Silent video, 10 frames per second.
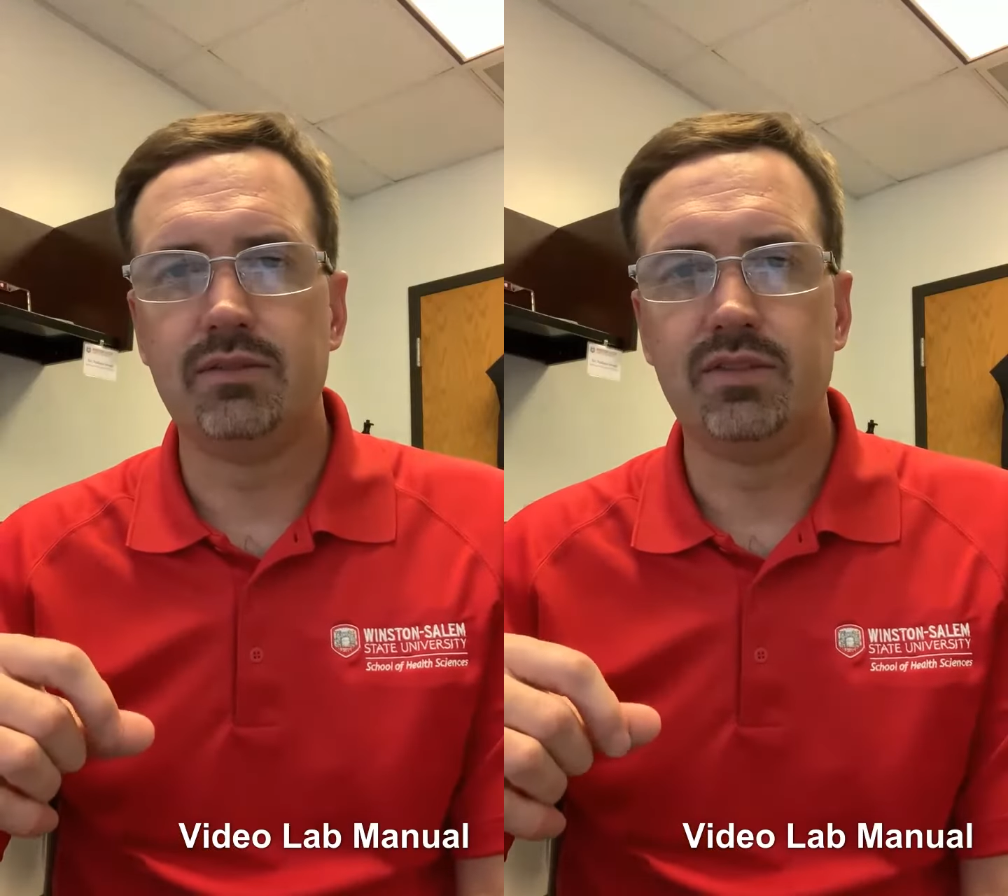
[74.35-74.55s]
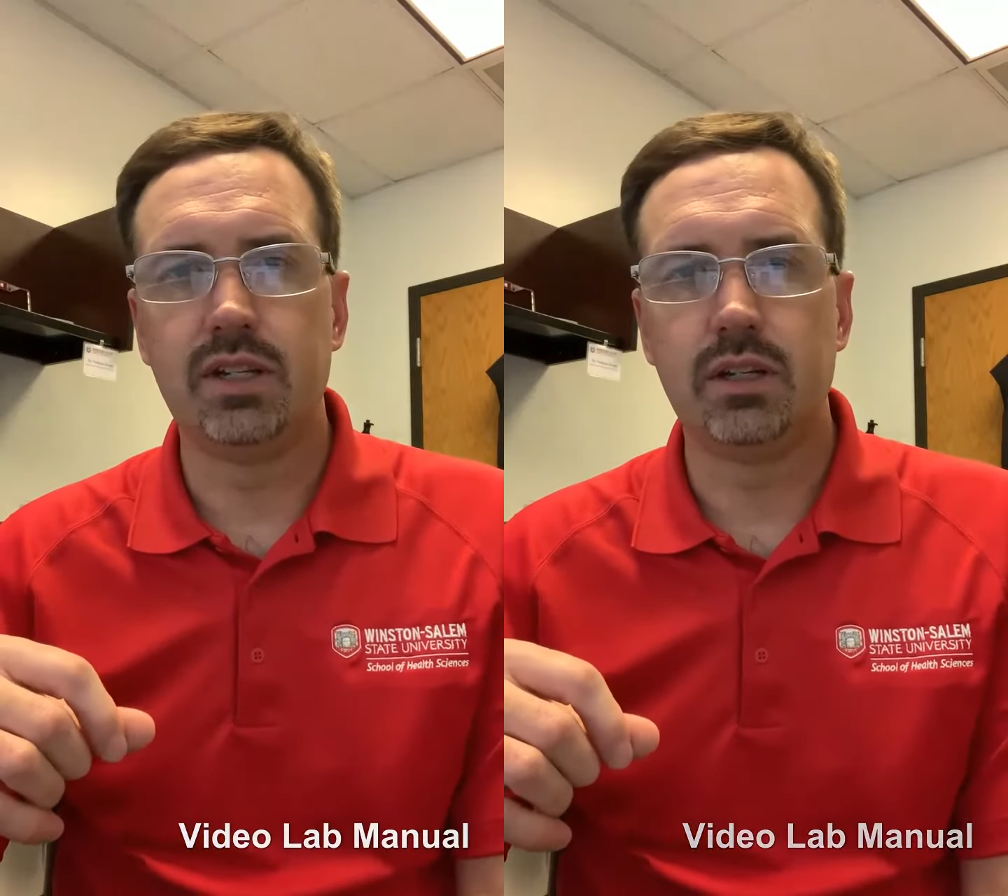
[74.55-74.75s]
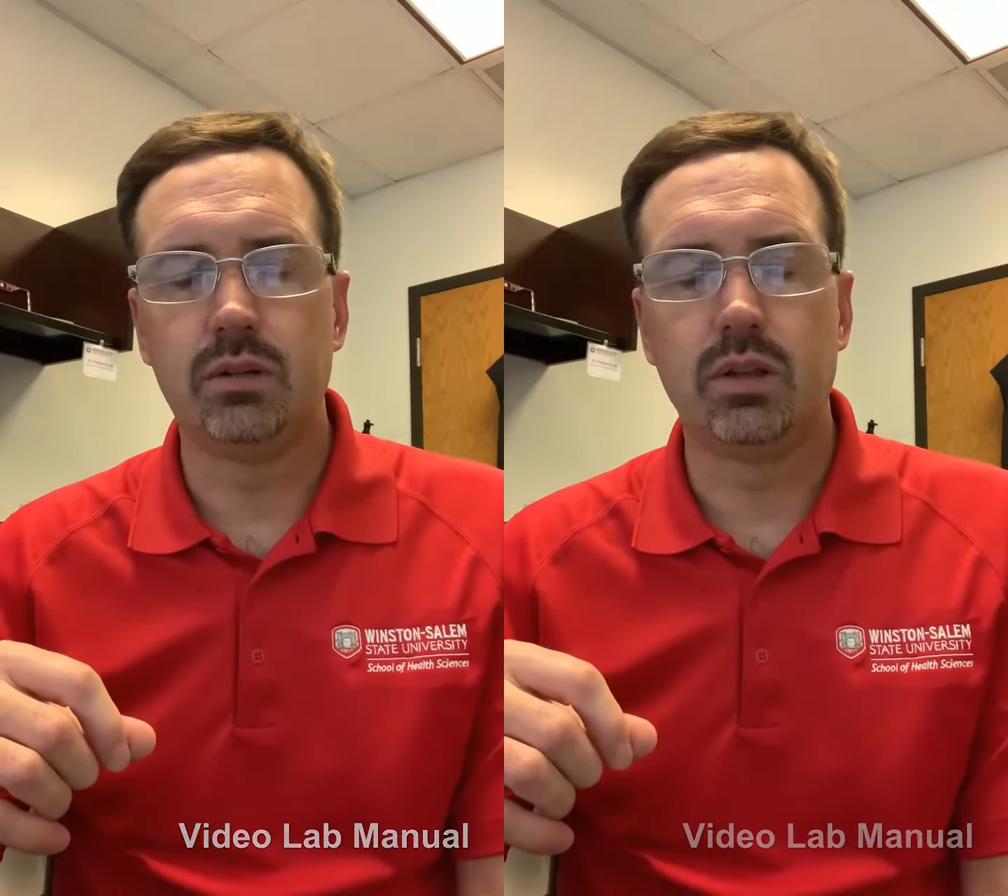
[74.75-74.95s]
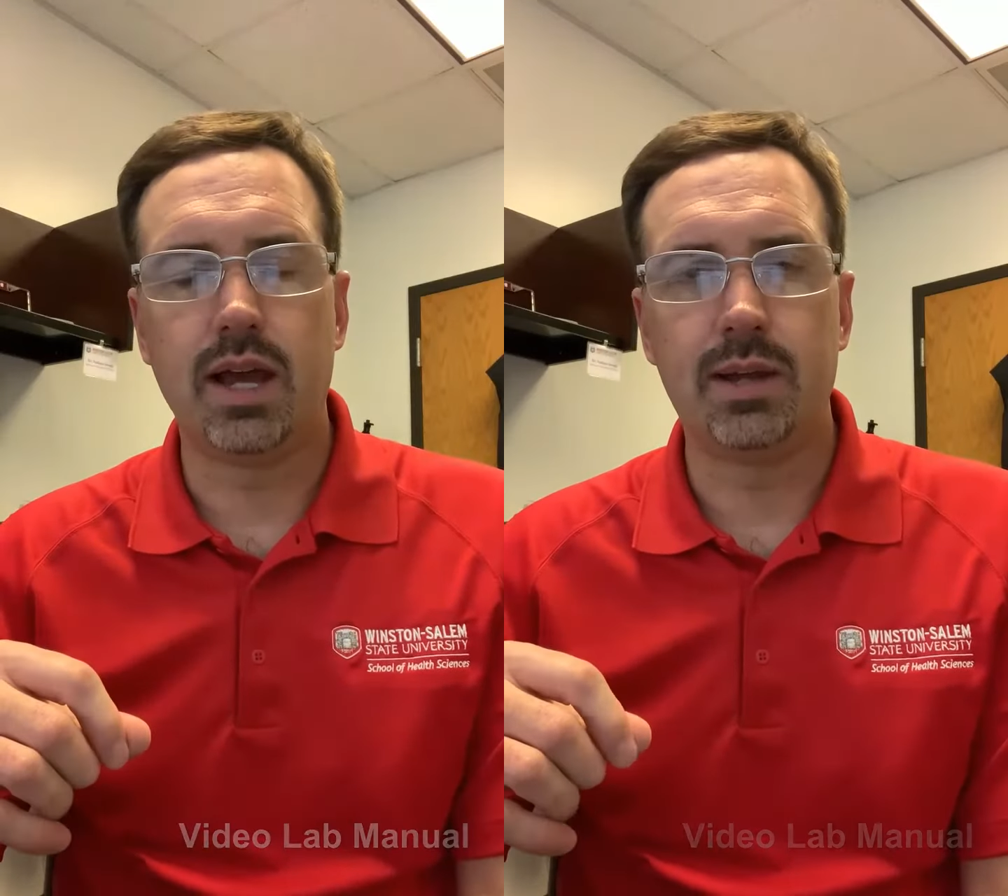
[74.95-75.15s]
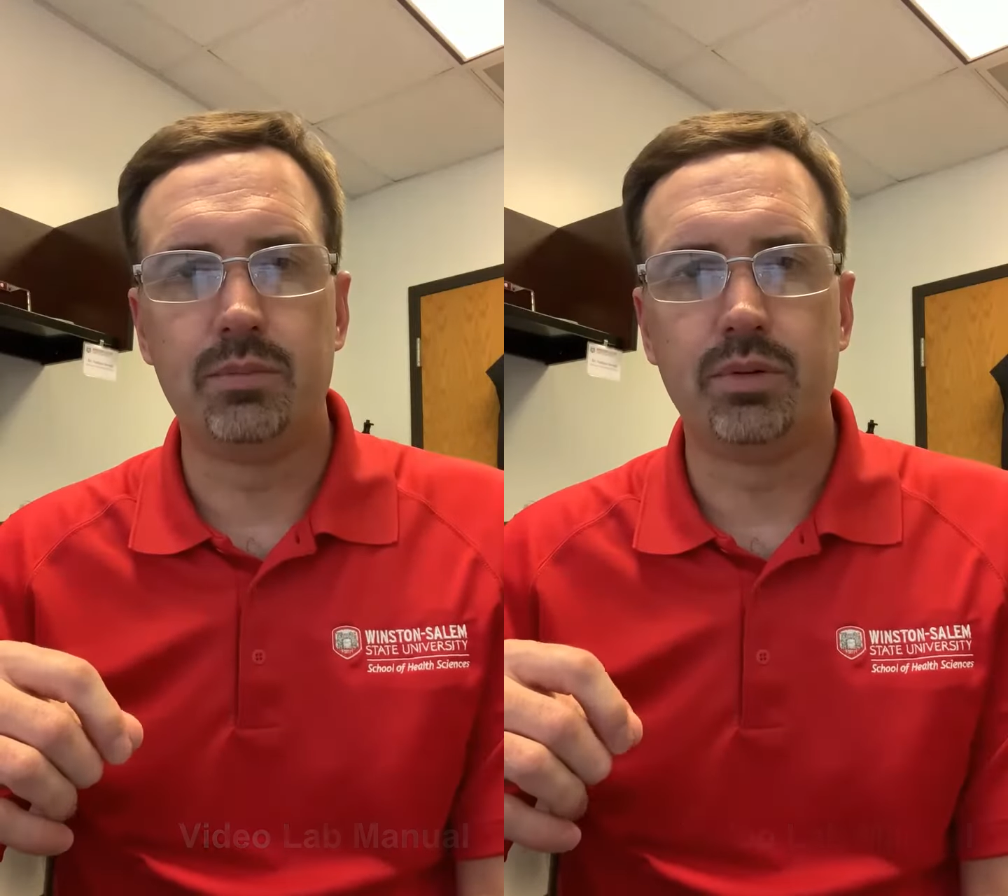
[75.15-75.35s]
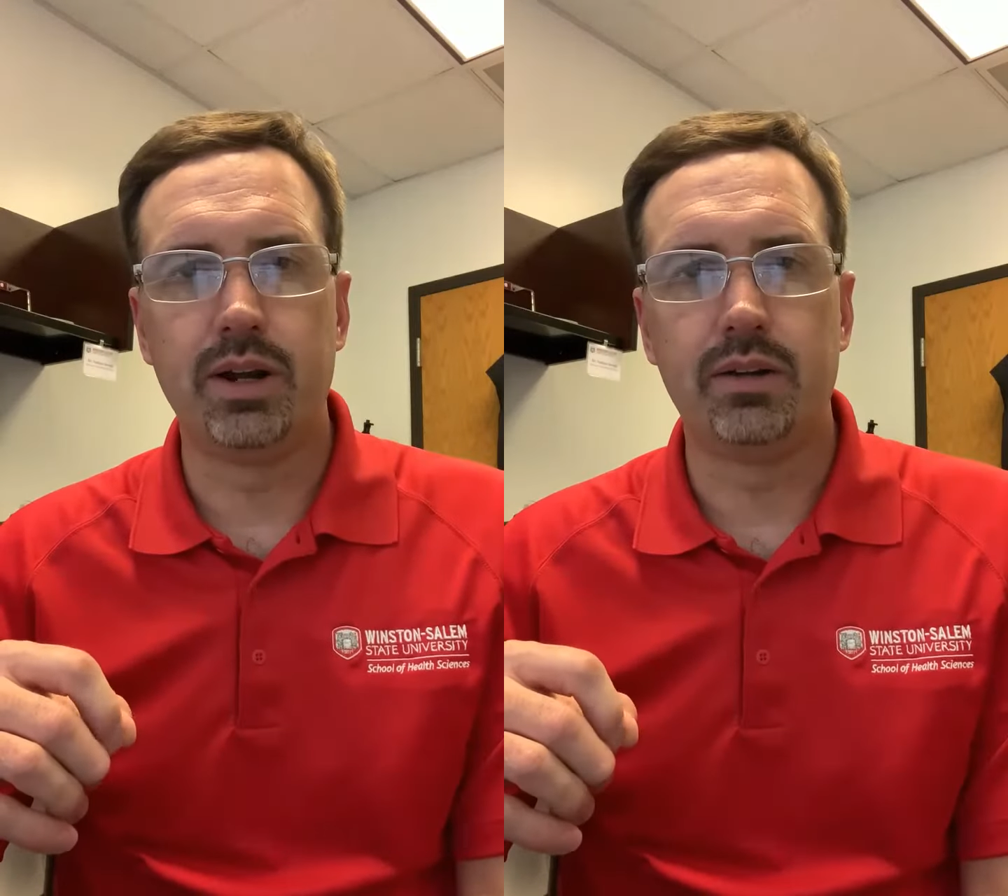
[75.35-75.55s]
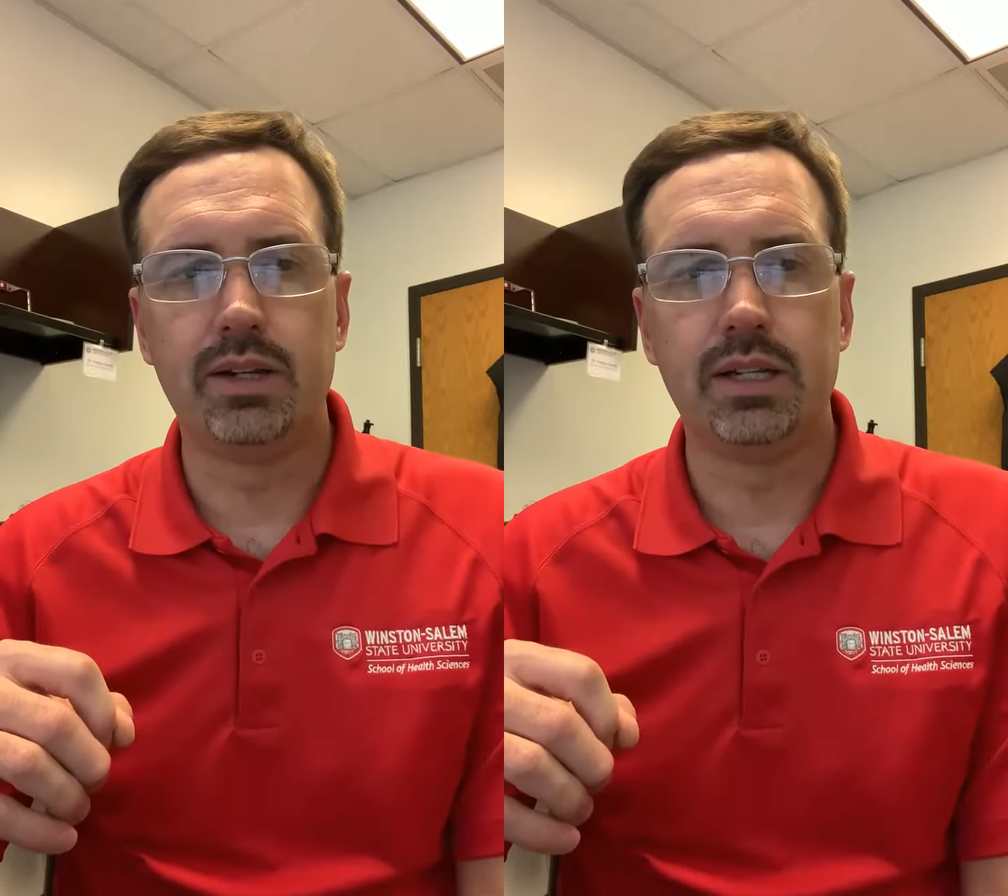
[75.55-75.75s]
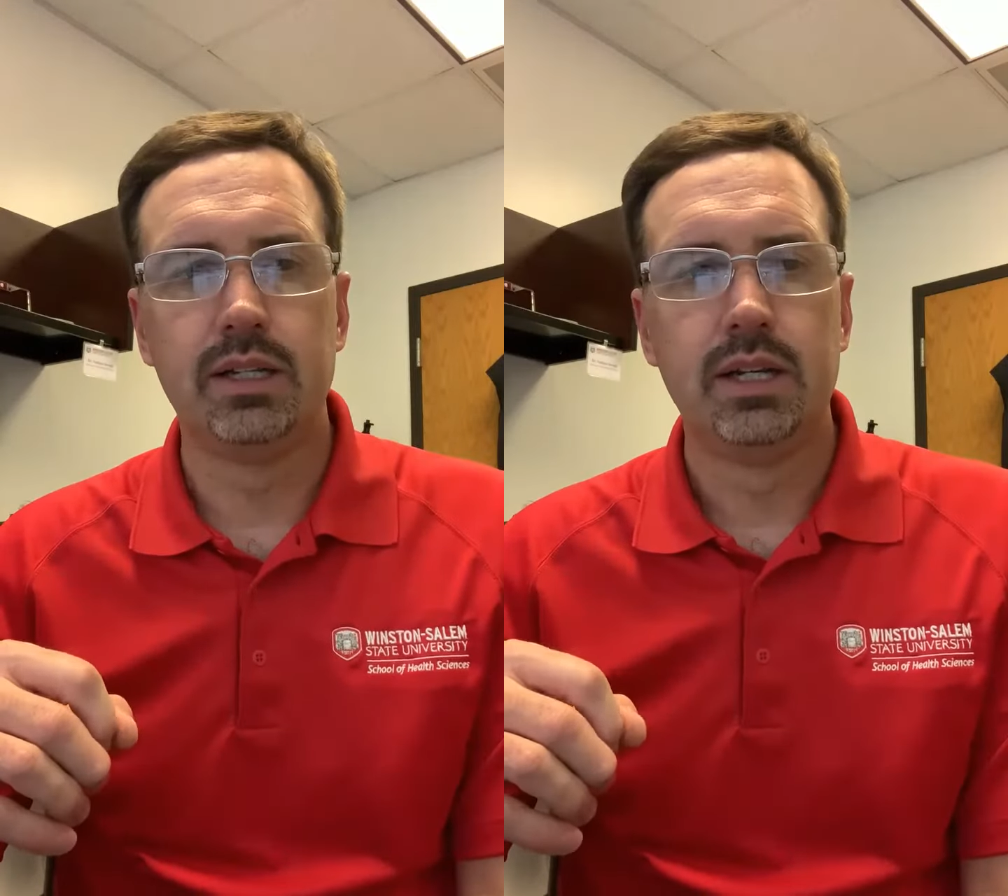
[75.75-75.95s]
video
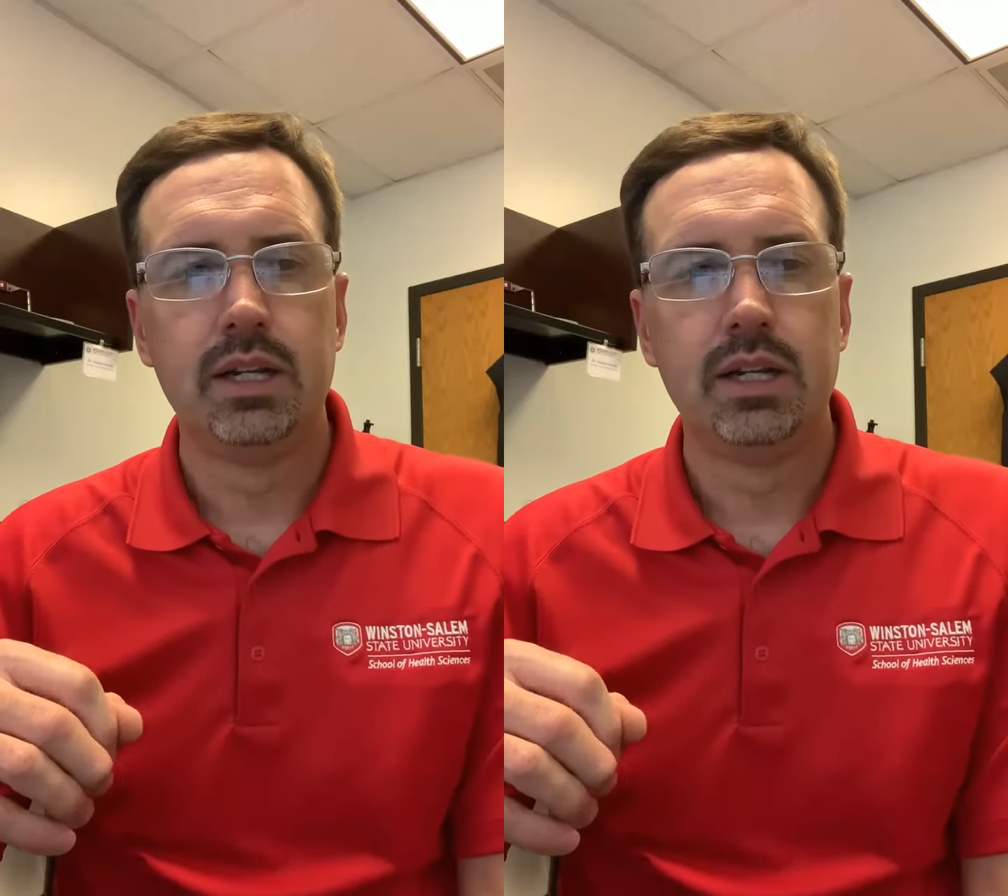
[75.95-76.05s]
library